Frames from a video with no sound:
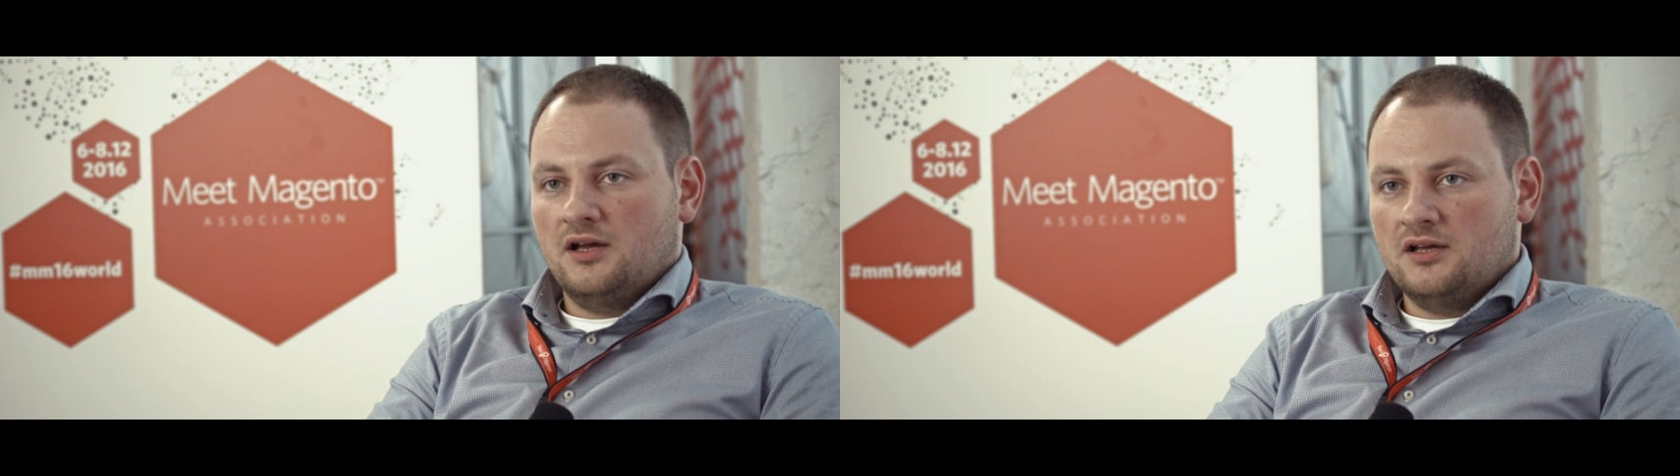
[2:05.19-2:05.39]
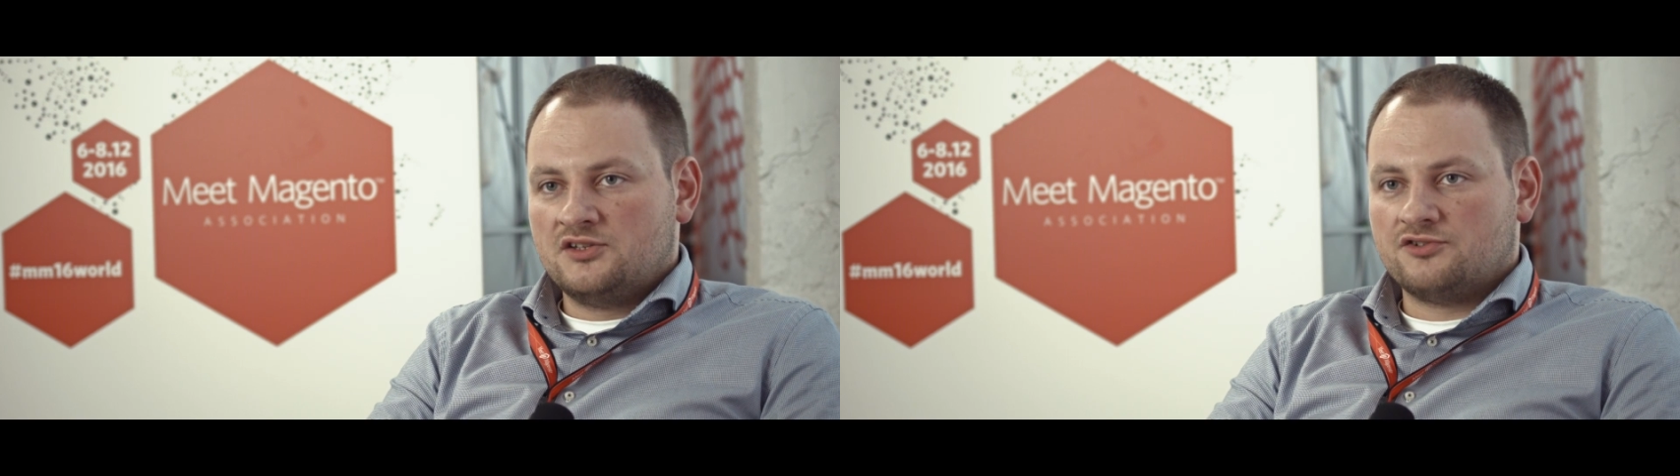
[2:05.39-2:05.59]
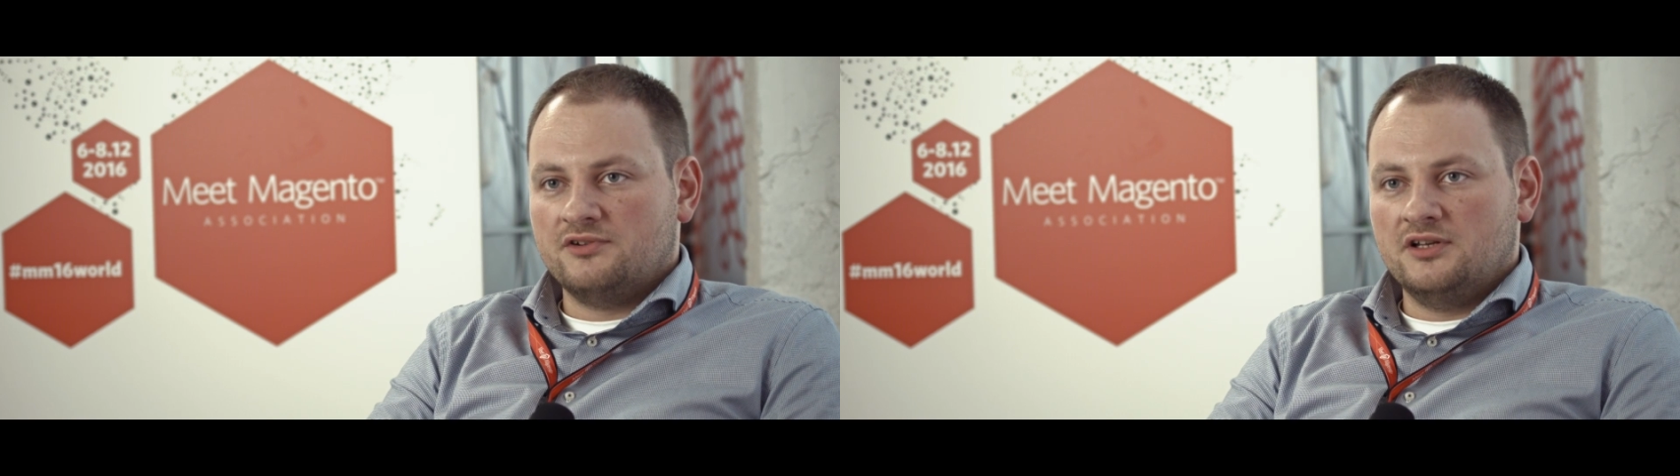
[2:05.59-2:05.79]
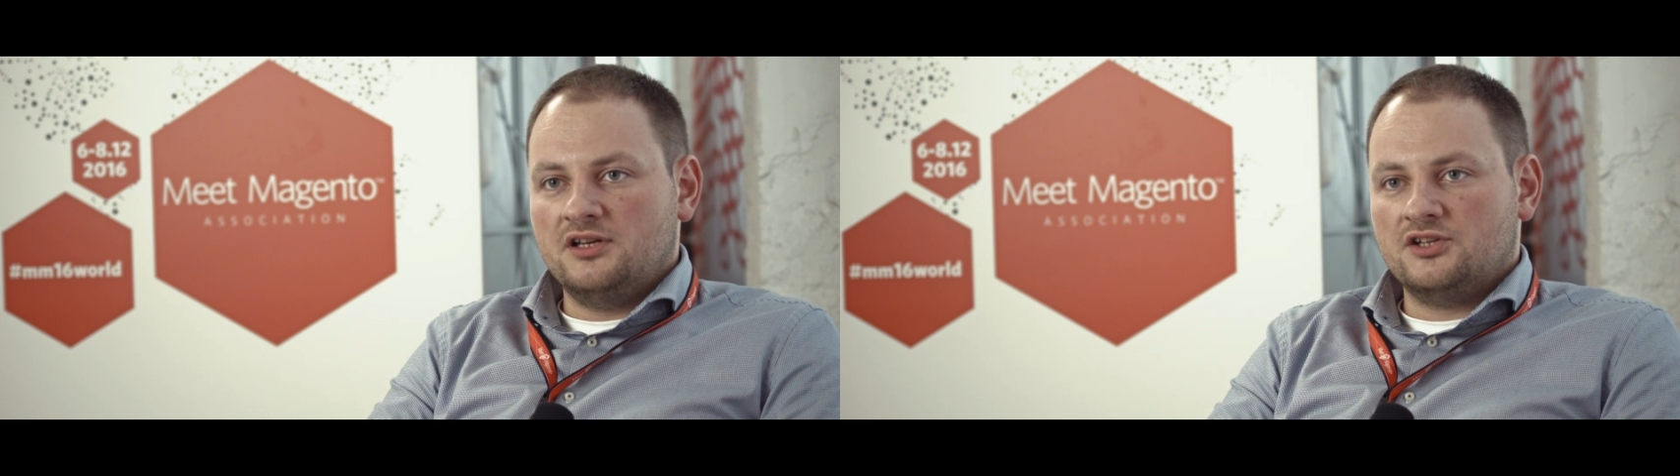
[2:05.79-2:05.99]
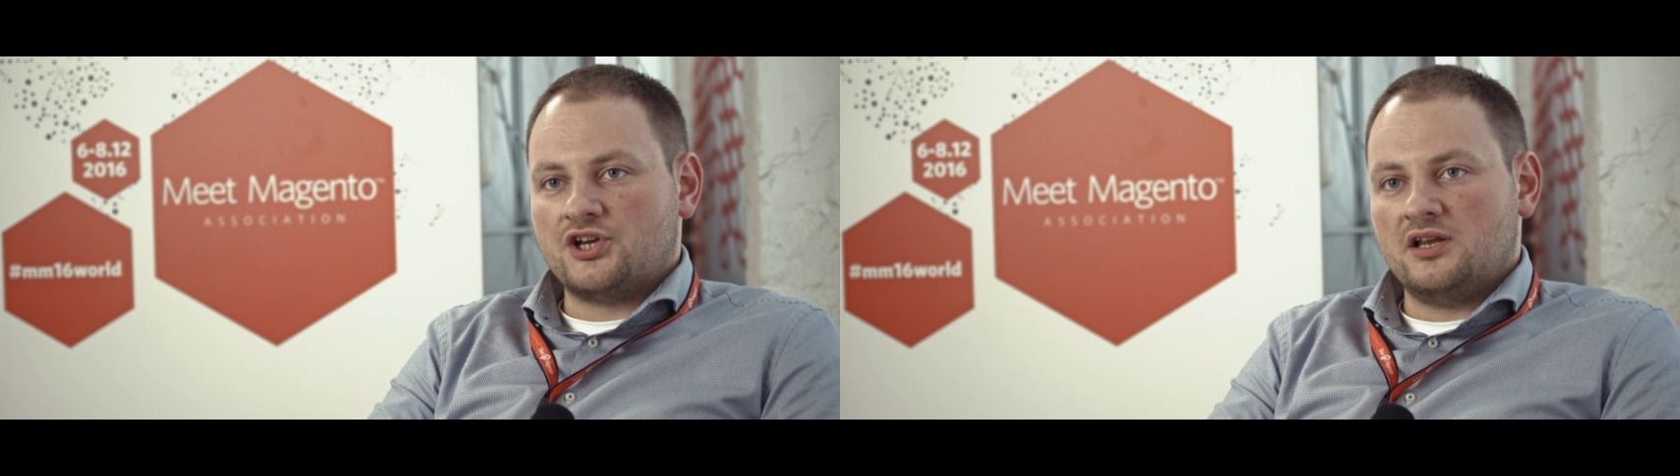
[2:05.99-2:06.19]
It's
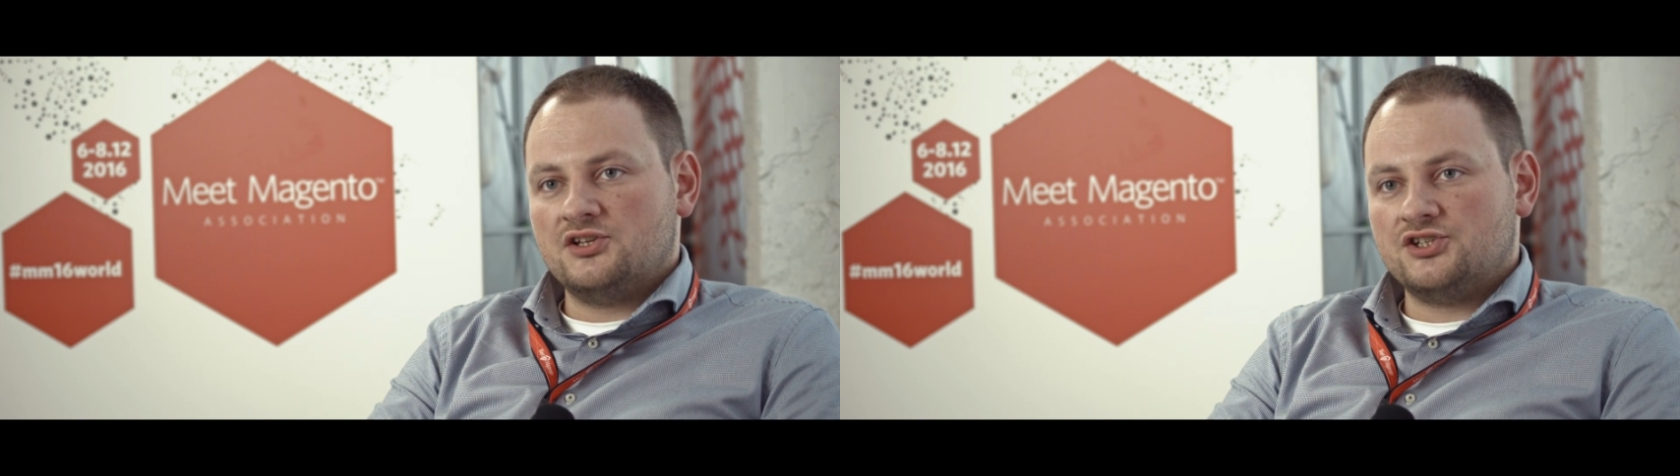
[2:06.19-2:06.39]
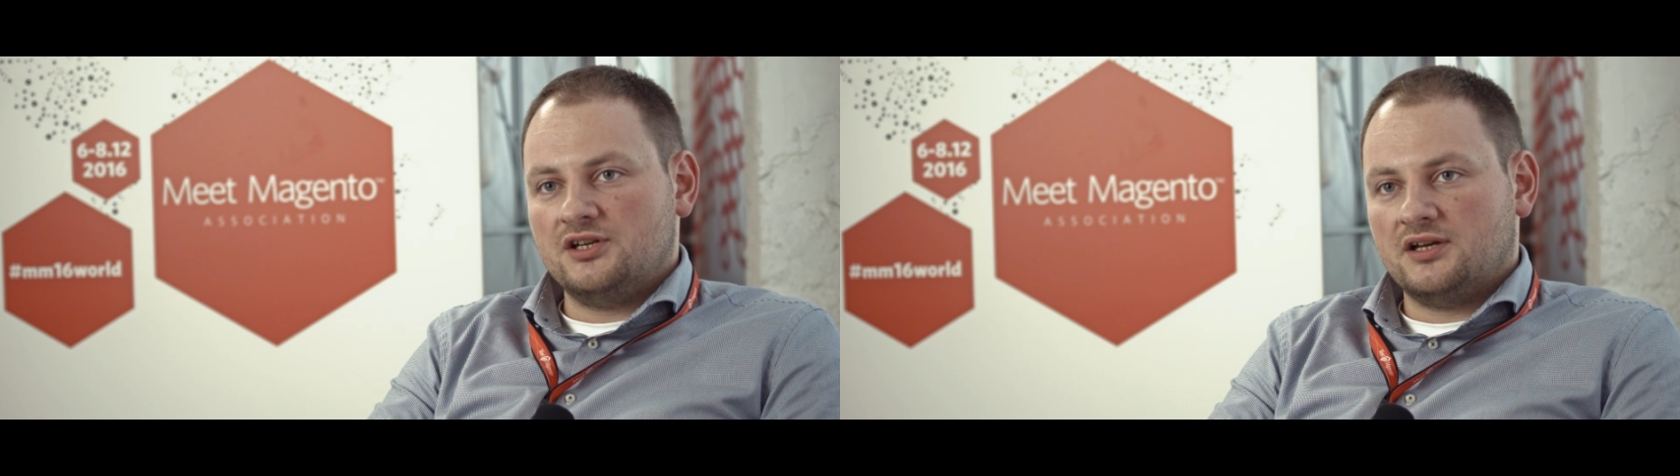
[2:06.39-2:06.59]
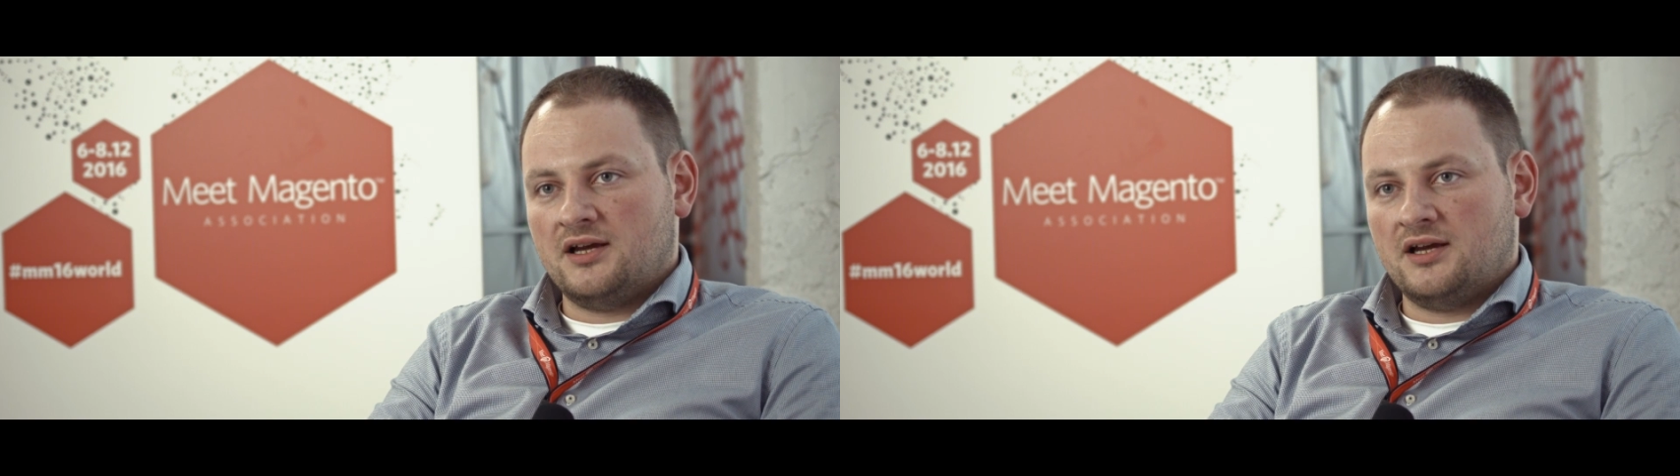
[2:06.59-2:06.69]
really challenging